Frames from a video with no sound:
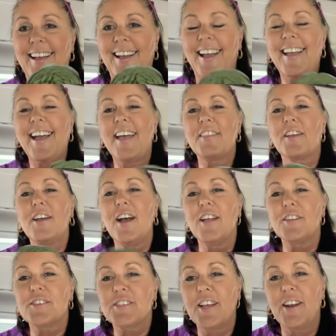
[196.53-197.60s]
I got the
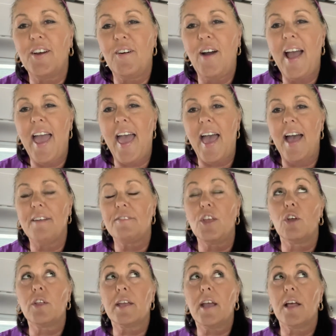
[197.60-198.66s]
colors I don't have. The
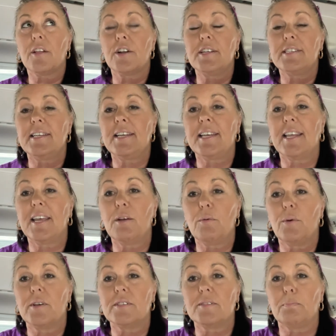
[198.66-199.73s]
only color I didn't get
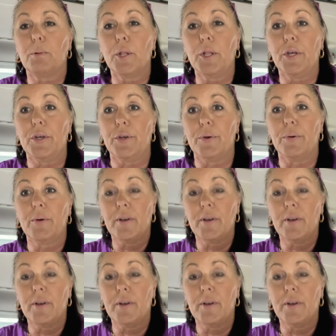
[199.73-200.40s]
was blue.